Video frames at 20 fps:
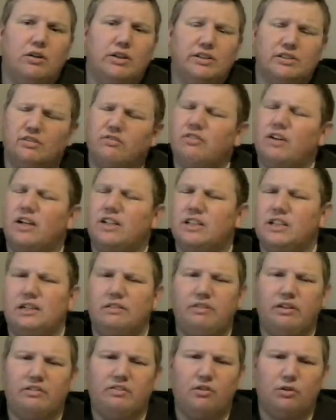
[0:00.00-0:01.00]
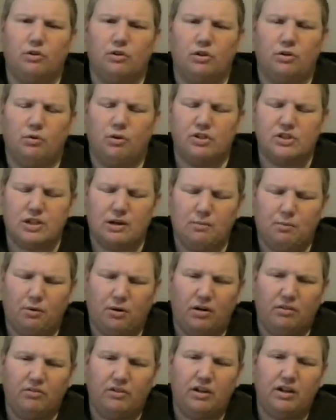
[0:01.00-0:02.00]
It's on Fight TV, if you want to go watch it,
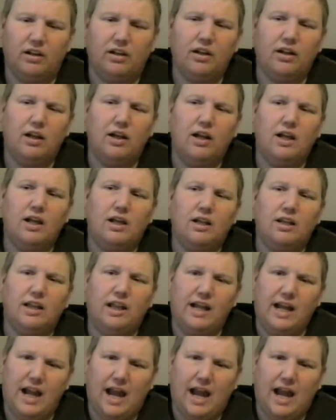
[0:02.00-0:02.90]
part of it. They